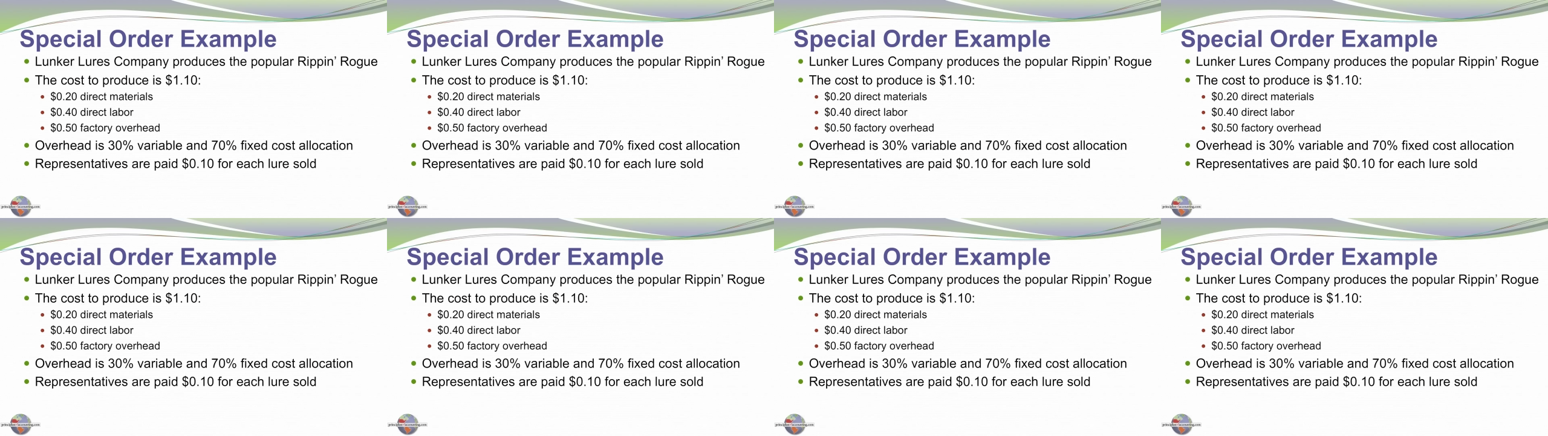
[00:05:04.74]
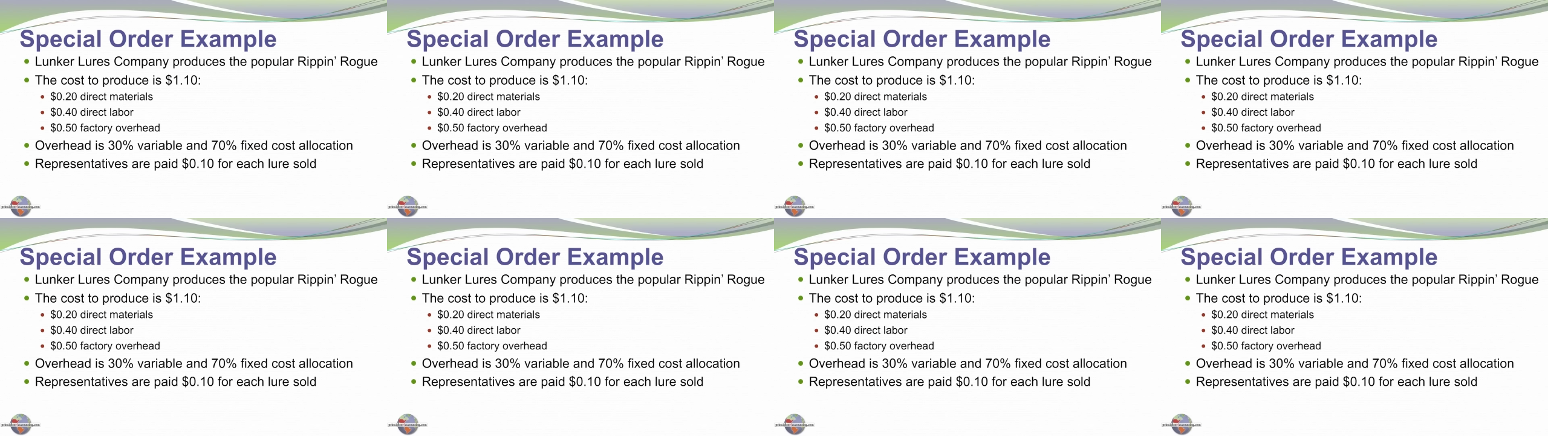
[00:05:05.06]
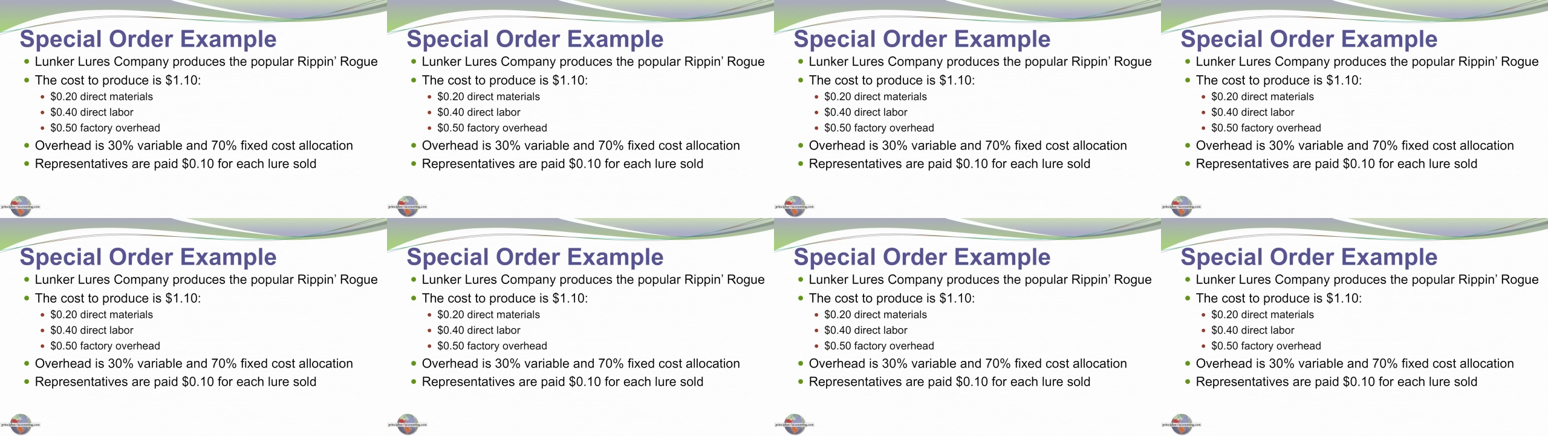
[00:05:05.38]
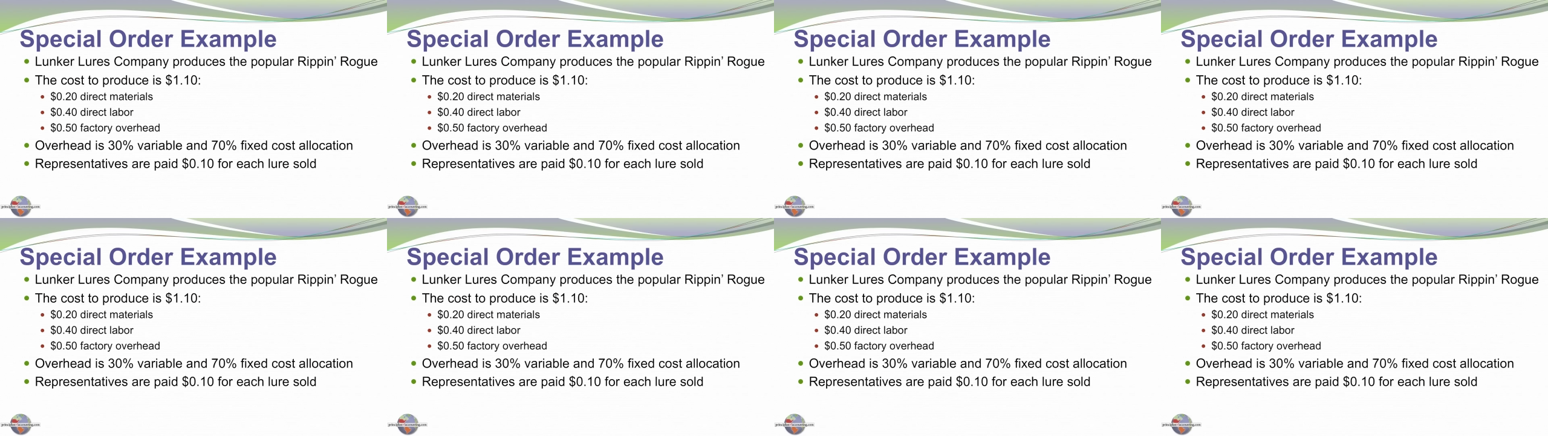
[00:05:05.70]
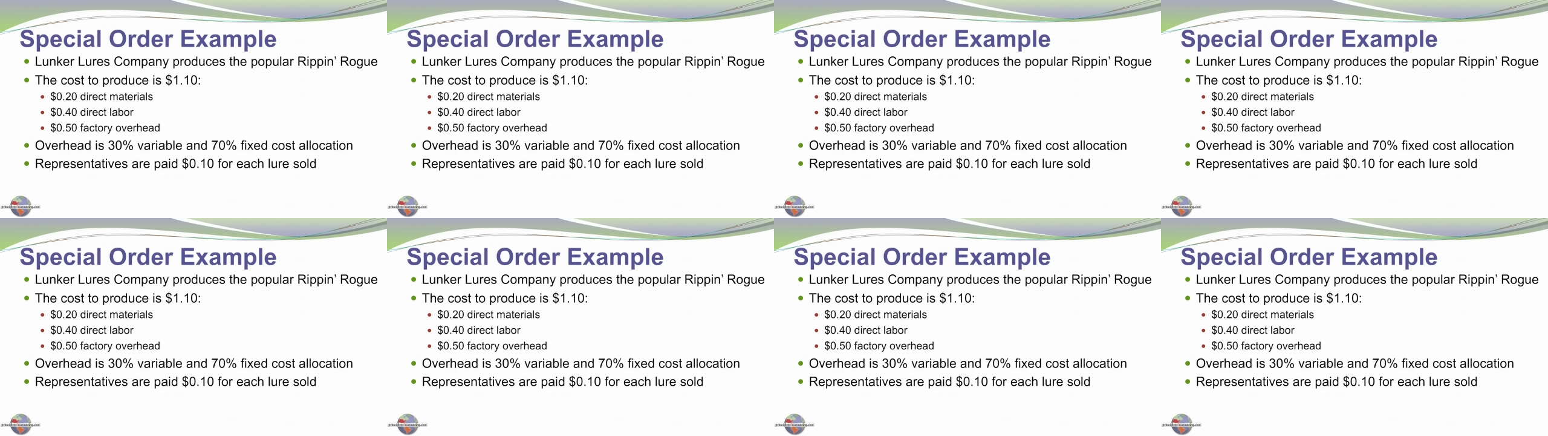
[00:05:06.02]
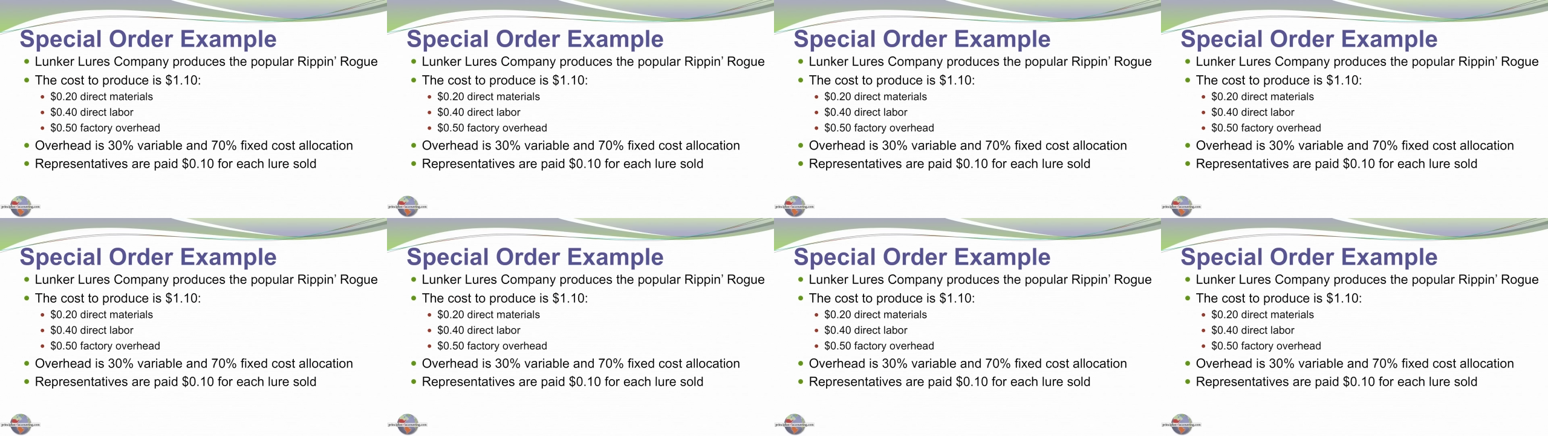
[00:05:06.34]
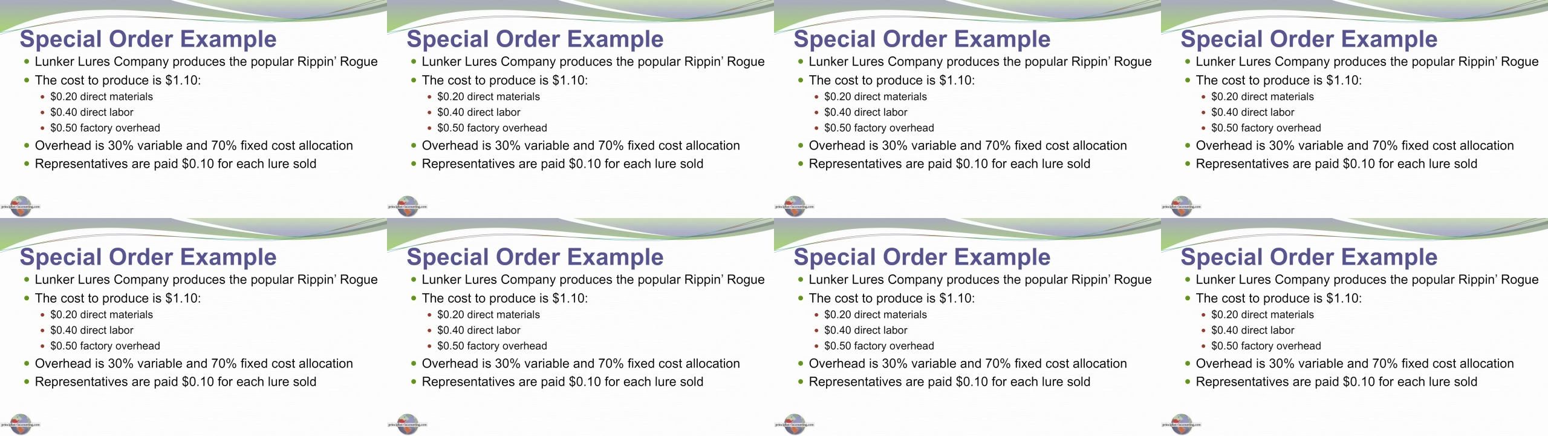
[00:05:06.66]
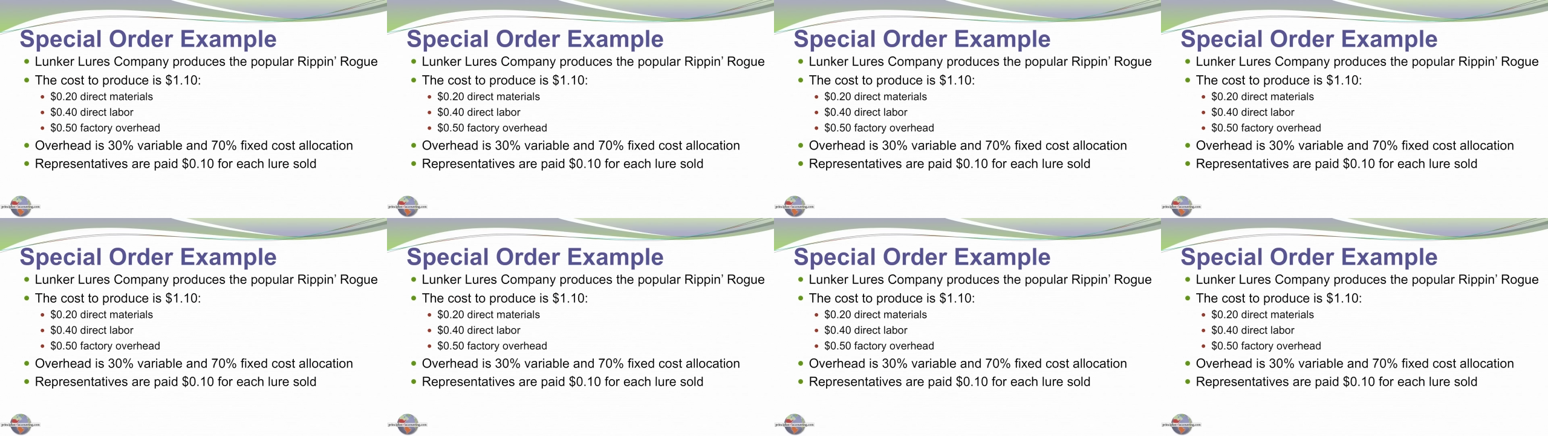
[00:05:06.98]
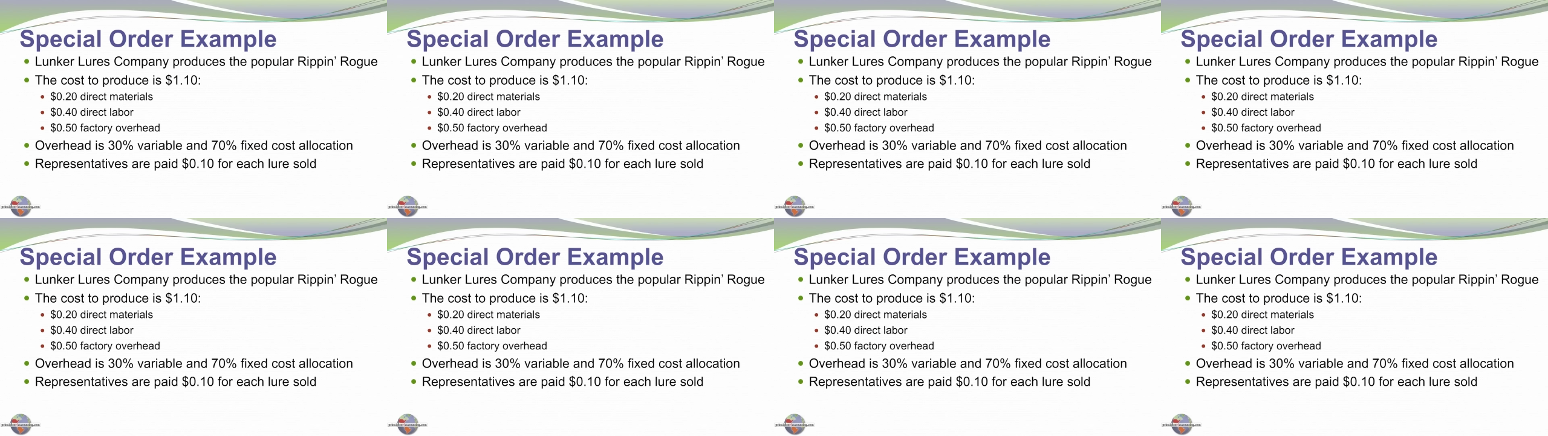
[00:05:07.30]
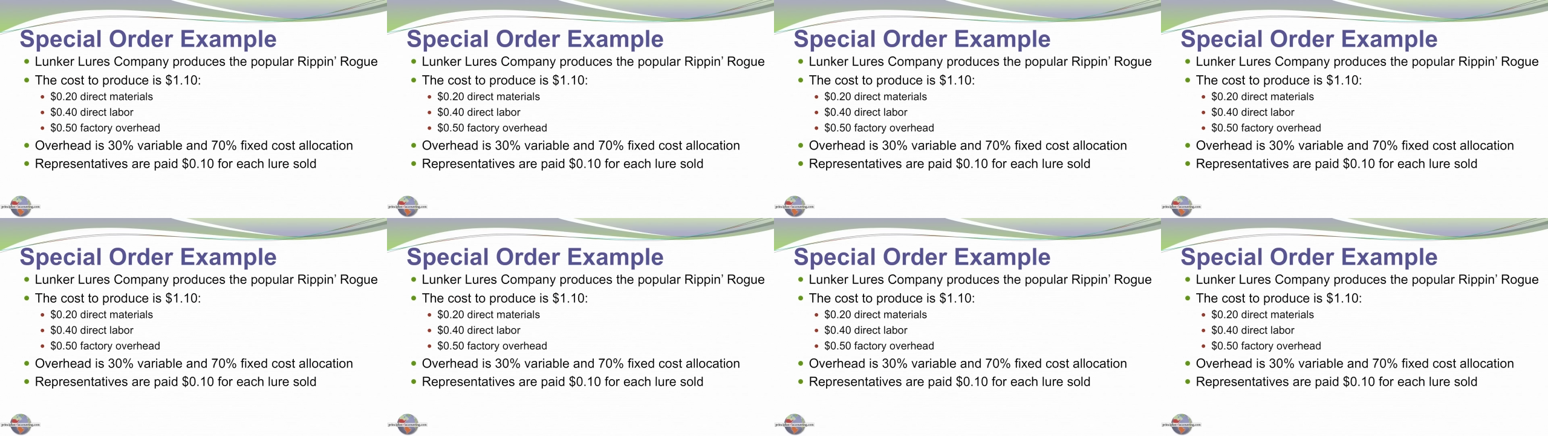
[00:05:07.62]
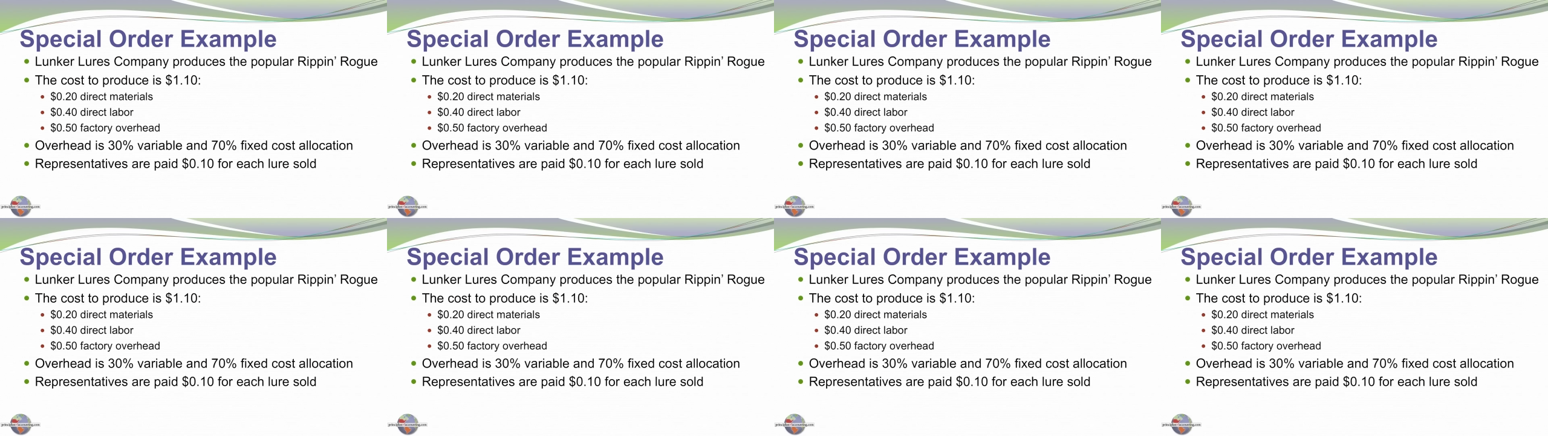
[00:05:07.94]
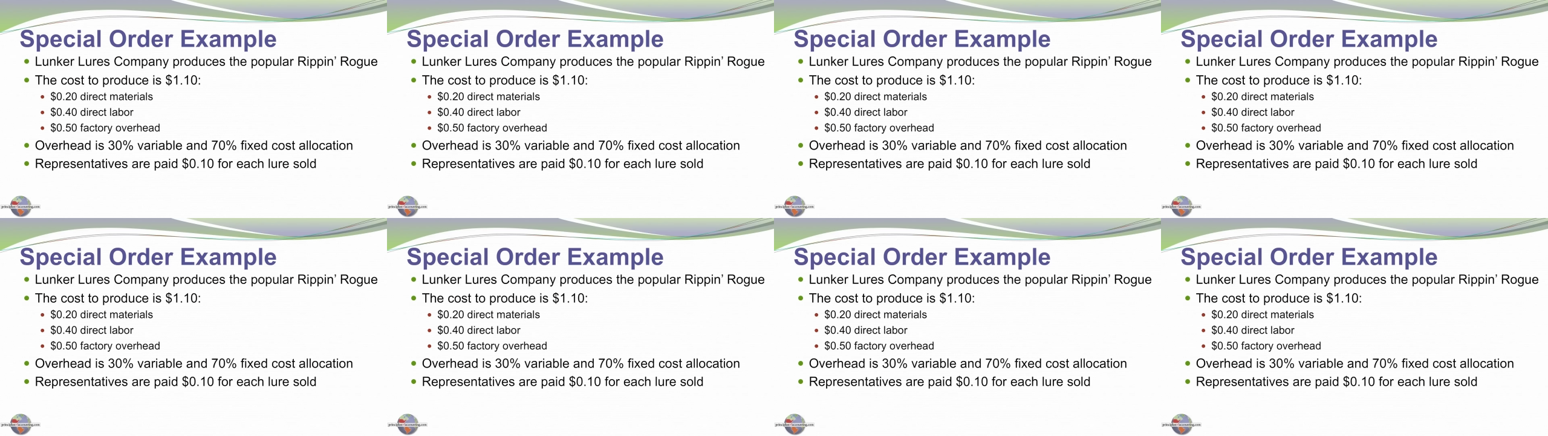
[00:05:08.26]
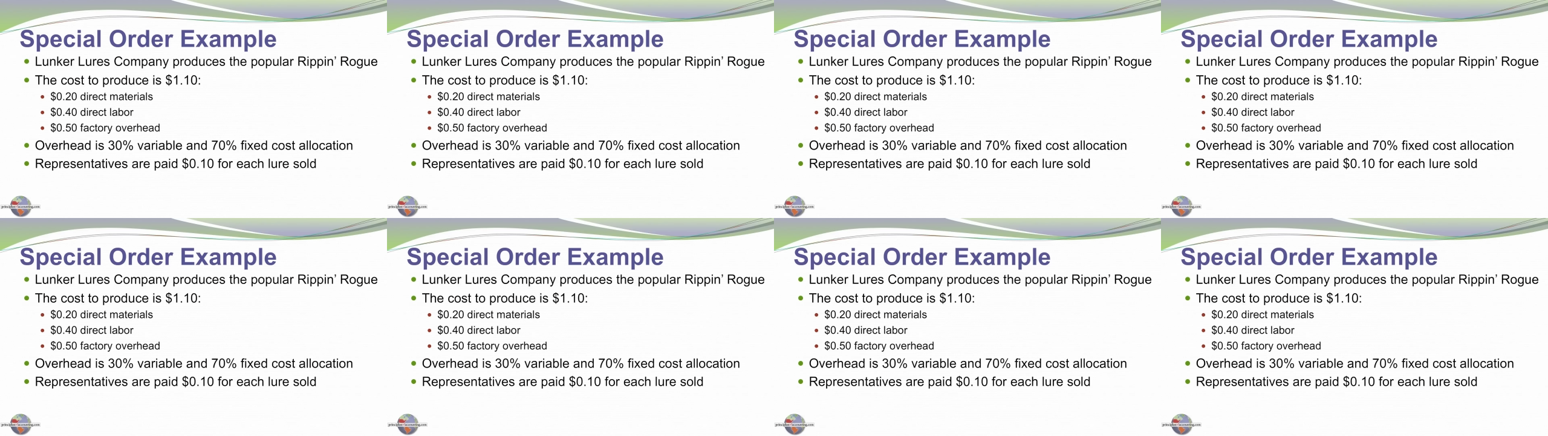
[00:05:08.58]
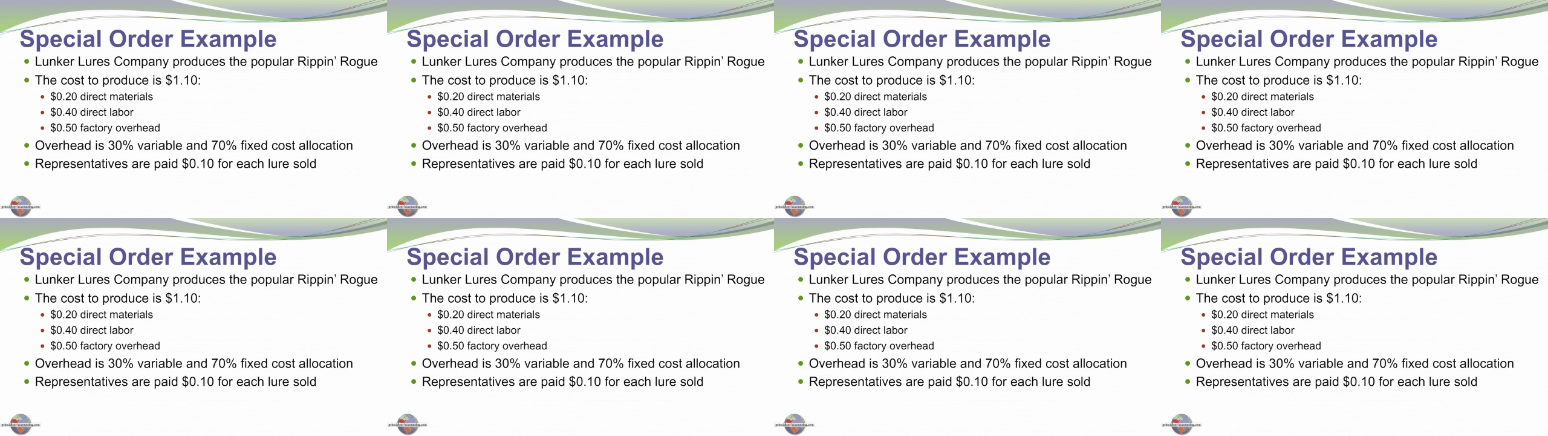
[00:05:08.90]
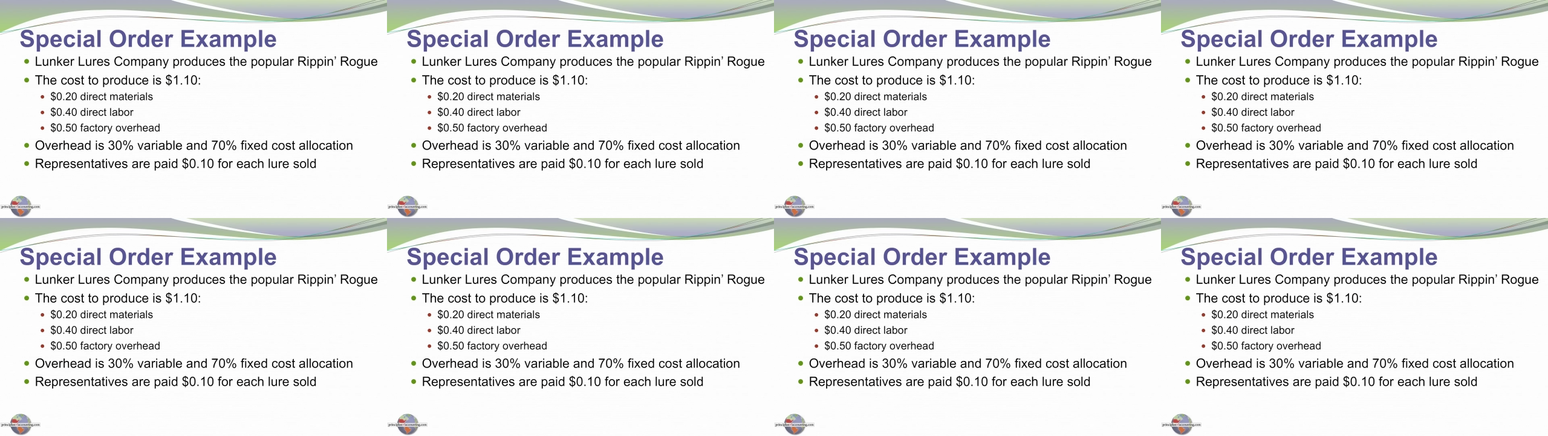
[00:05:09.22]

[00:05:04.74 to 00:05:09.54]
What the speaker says: No face is visible, so there are no lips to read.